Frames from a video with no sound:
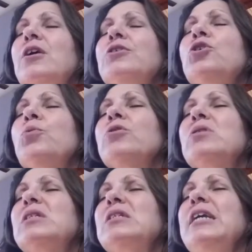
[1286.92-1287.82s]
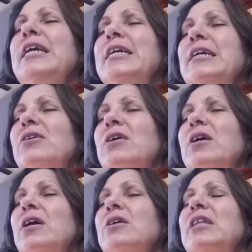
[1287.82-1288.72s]
You will see
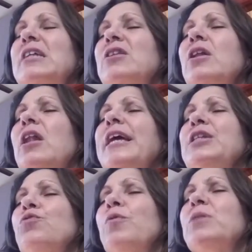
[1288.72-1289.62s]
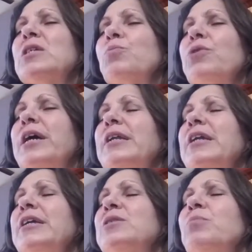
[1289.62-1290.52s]
that the light from this planet
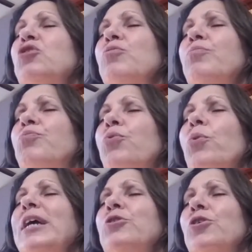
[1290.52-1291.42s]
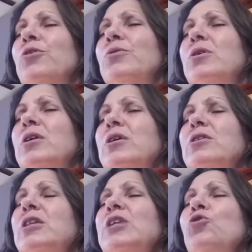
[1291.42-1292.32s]
is much brighter
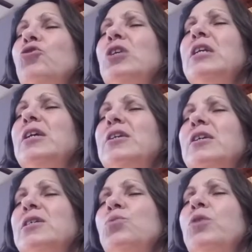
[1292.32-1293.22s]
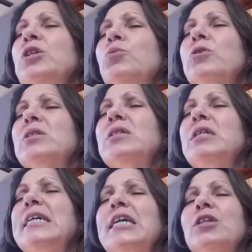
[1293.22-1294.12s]
than you think it is when you are
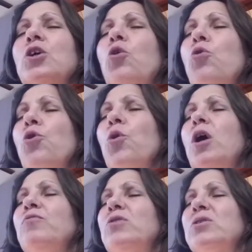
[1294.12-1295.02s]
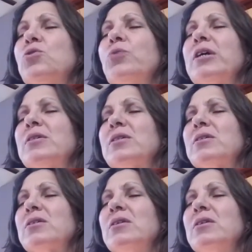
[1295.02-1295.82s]
sitting in the core of distress.